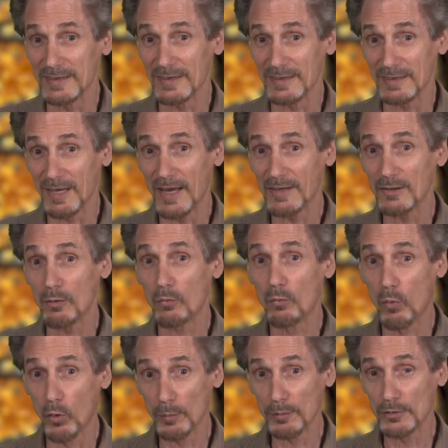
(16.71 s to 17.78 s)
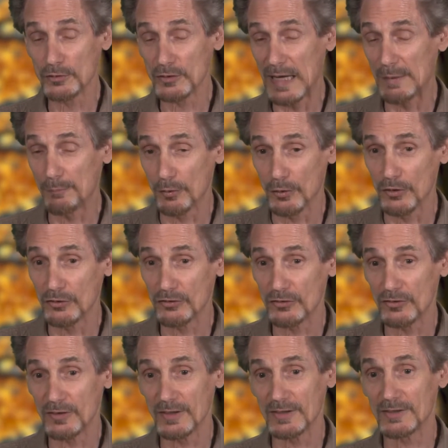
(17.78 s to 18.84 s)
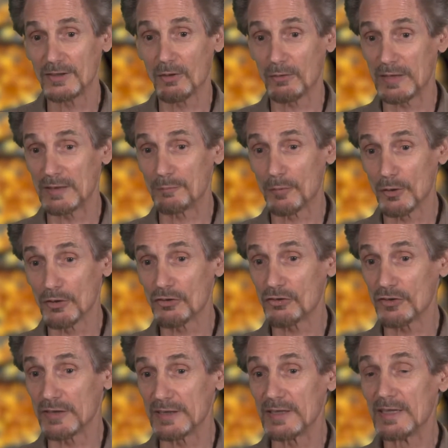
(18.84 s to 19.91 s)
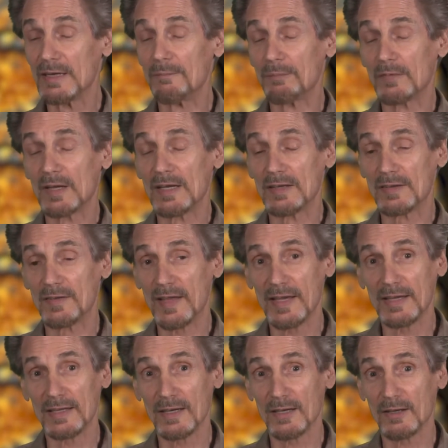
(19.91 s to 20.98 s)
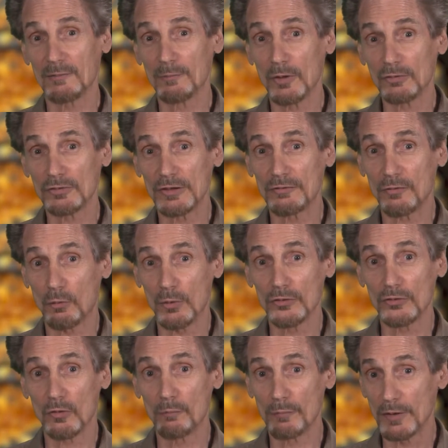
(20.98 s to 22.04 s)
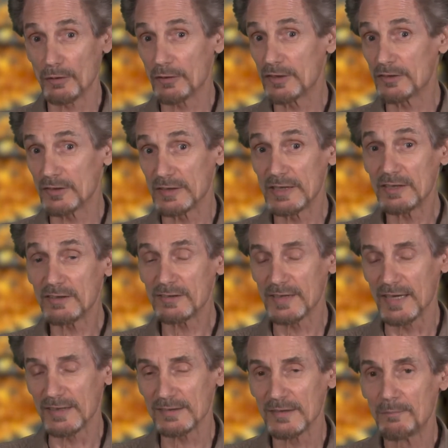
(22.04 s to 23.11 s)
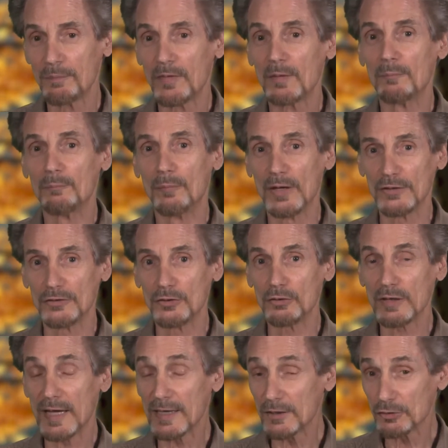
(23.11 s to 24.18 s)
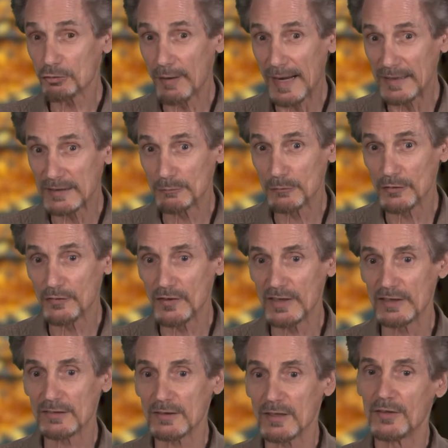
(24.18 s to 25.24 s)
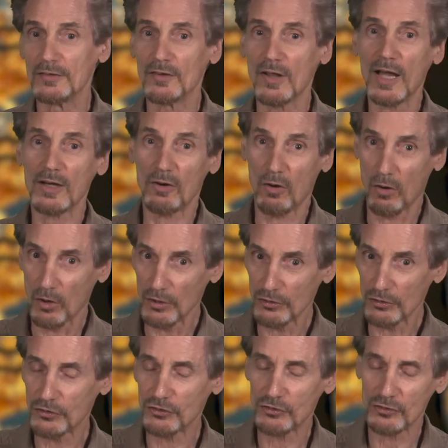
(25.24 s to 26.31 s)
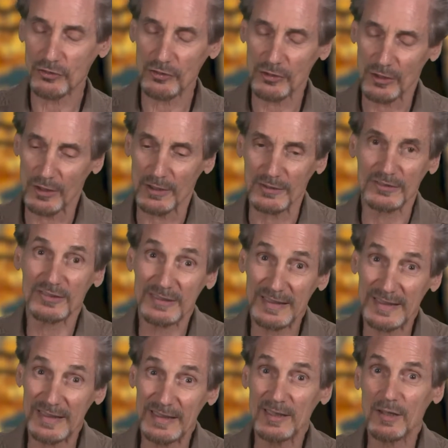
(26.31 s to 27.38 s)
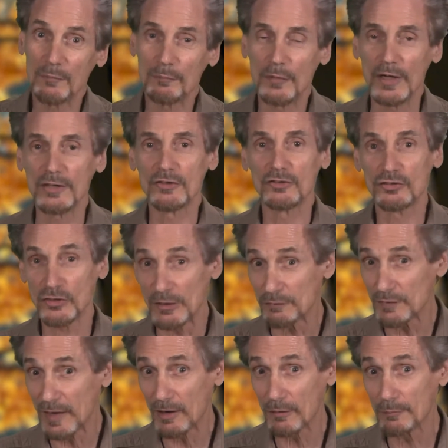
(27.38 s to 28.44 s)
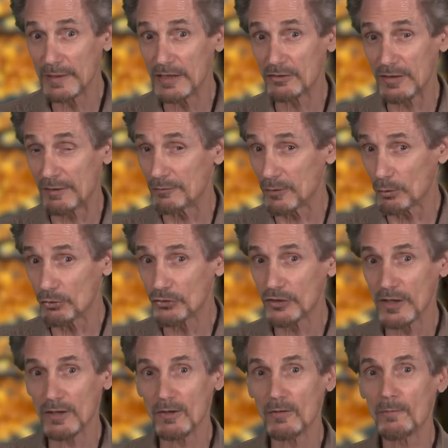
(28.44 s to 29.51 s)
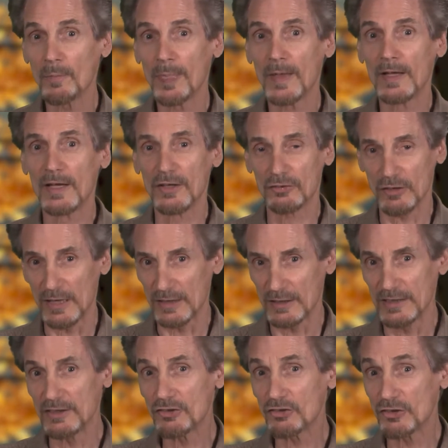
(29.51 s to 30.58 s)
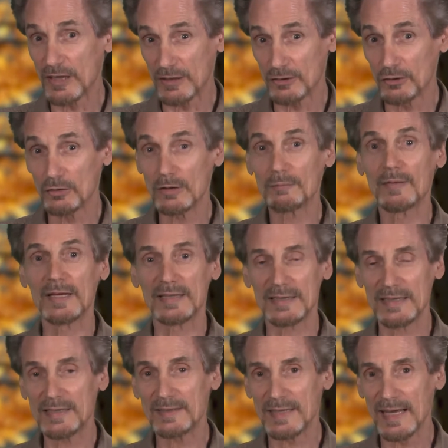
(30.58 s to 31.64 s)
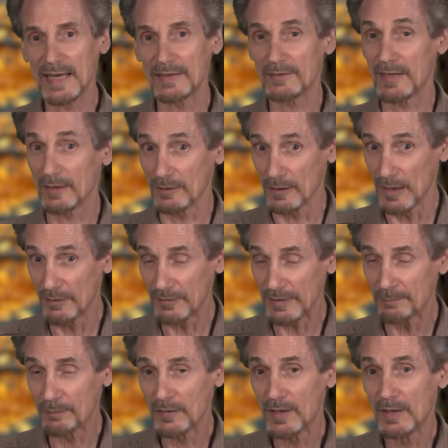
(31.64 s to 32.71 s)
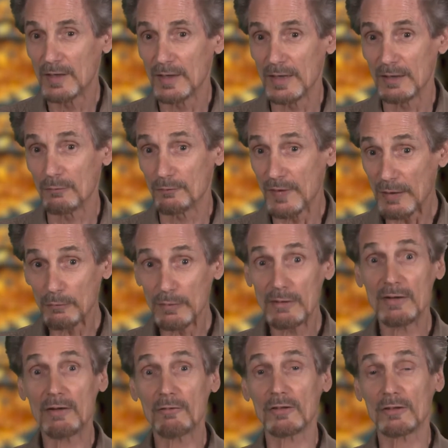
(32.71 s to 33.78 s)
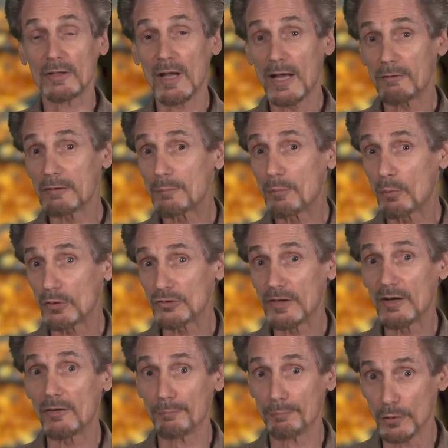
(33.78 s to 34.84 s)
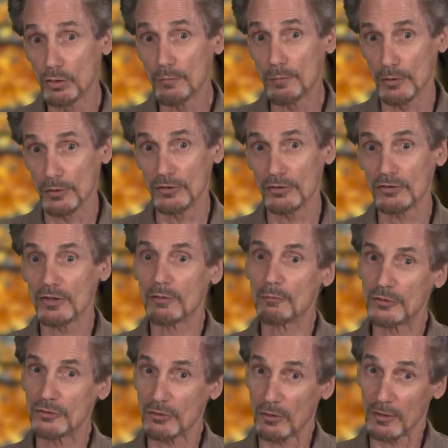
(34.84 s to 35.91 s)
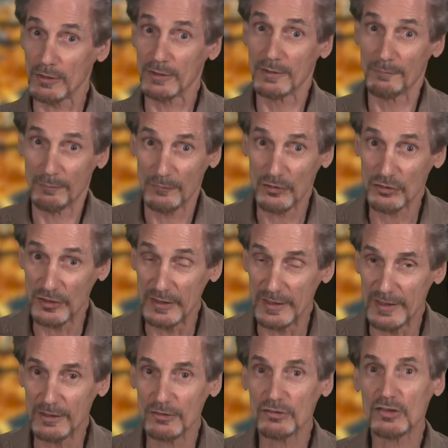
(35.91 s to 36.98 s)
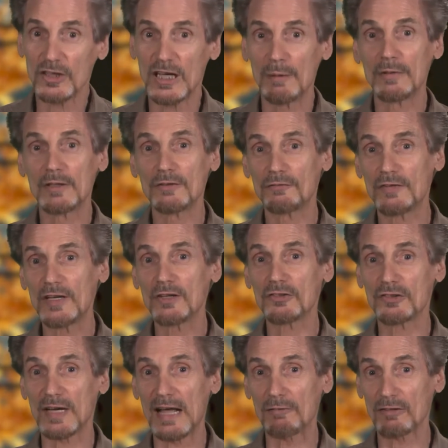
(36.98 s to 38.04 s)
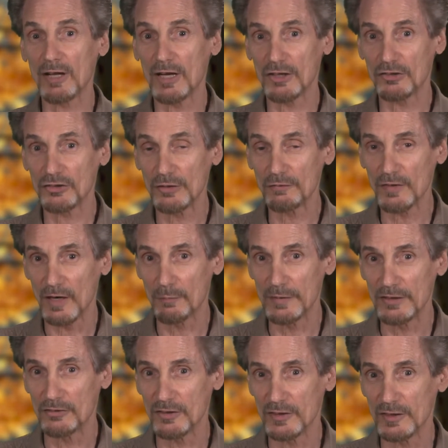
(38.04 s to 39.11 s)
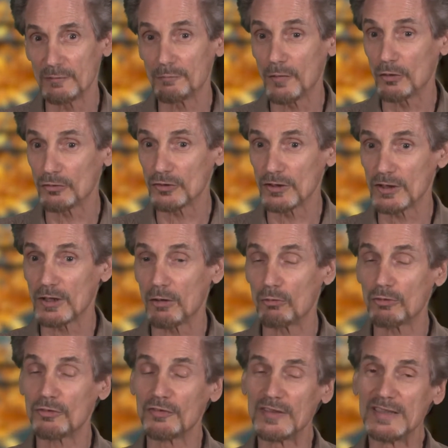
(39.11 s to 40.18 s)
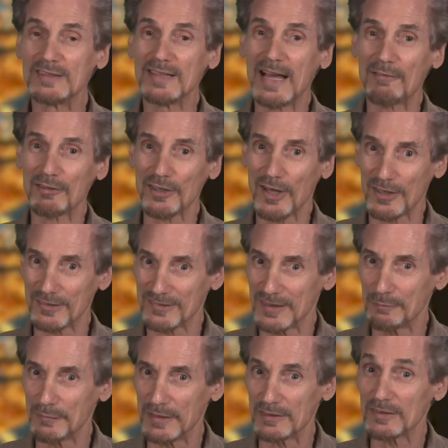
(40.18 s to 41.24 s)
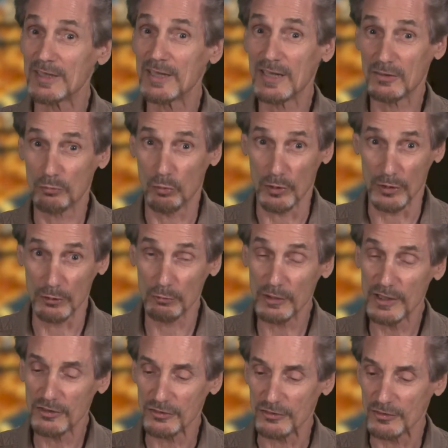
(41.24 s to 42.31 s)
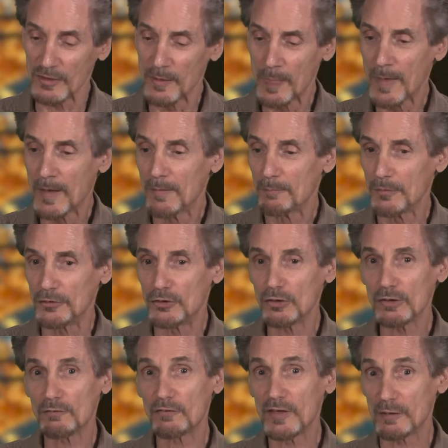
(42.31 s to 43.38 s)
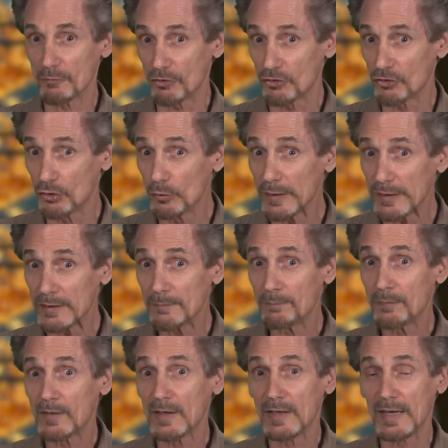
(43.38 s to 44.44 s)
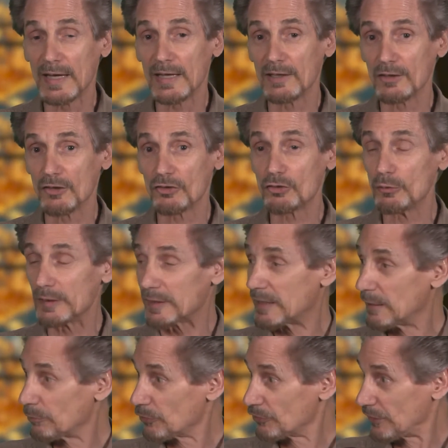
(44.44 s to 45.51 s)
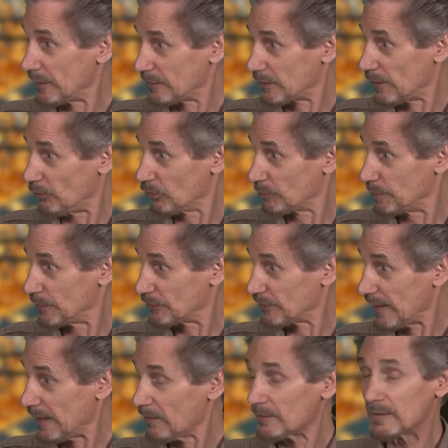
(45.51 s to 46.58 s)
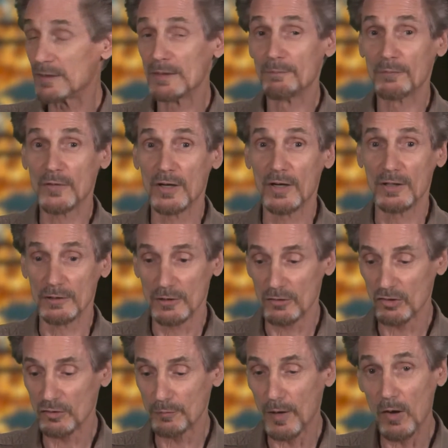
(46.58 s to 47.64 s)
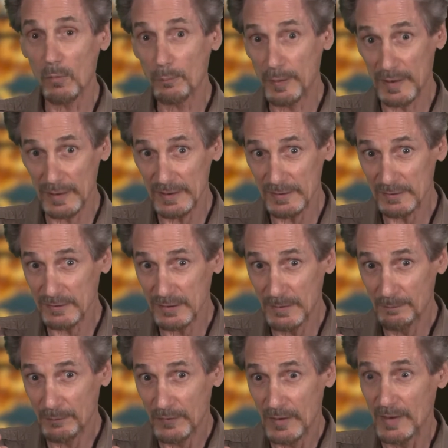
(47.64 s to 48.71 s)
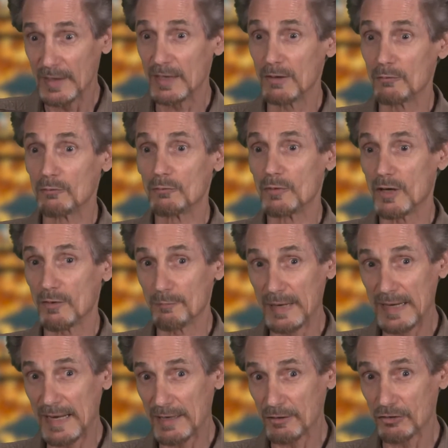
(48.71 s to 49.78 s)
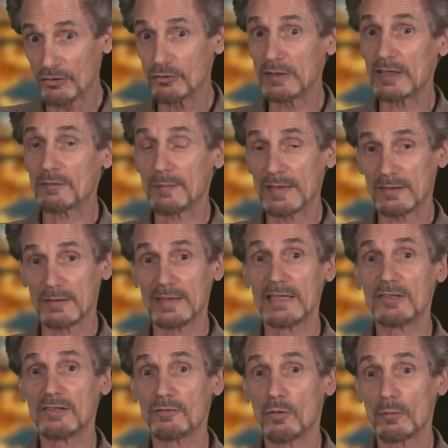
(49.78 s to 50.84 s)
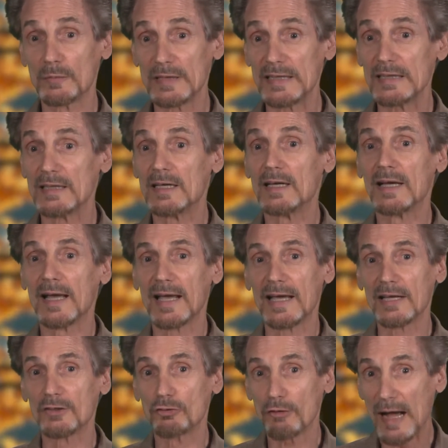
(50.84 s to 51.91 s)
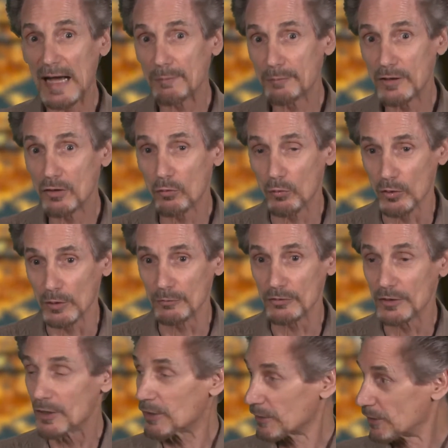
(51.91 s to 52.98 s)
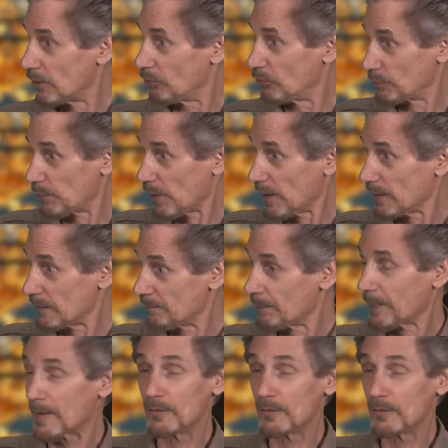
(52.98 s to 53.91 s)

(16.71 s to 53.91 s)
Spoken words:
A lot of the warbler type birds don't eat bird seed. They mostly forage on berries and insects. But you can attract them with things not hard seed, but sunflower meats have no shell. It's like an insect to them. They can eat that. They love it. And in fact, we even have a lot of reports now of bluebirds, which aren't seed eaters, coming to feeders that have a lot of sunflower meats in it. Most of the Coles feeds have a lot of sun meats. It's one of the reasons. But you can feed them suet, and the suet kibbles that Coles puts out, little small pellets made out of suet. It makes it easy for them to eat. And dried mealworms, another Coles product.